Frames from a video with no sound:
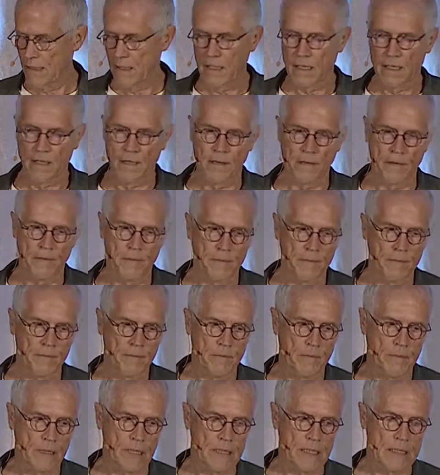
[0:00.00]
Um,
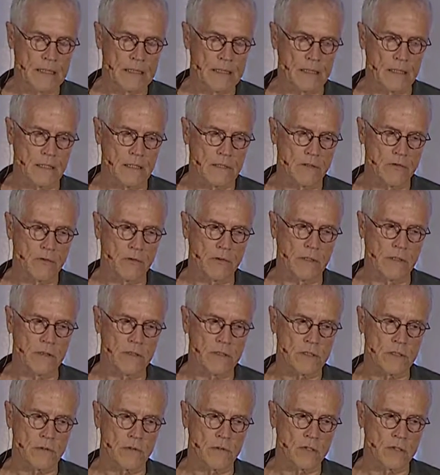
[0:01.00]
but it's an extraordinary
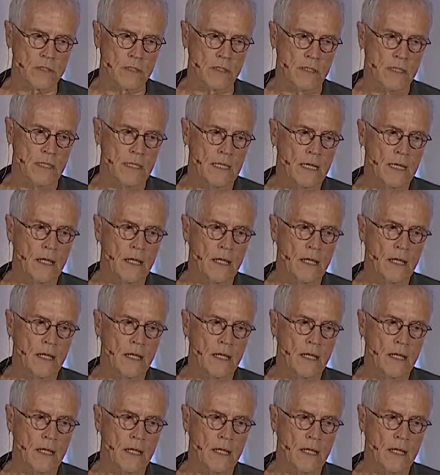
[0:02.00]
solution.